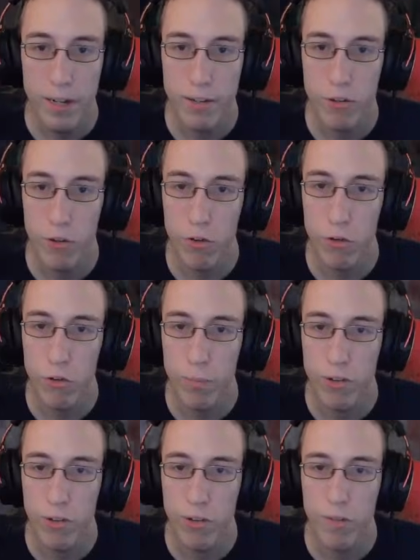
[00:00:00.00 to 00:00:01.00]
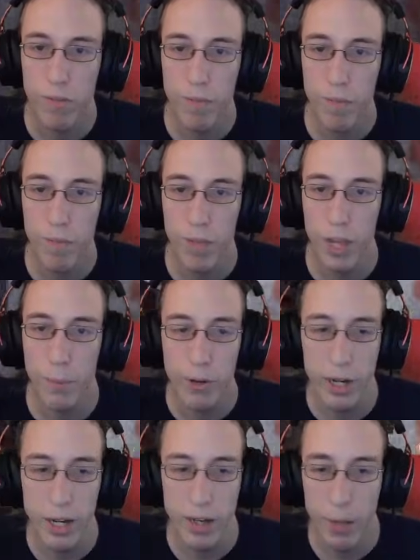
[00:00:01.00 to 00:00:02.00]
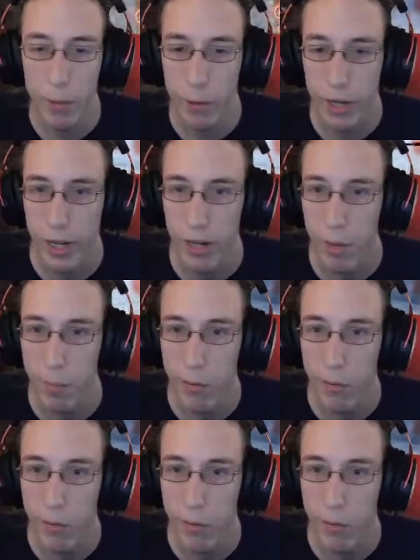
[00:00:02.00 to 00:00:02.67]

Did I just get cruise missile? I'm okay. I'm okay.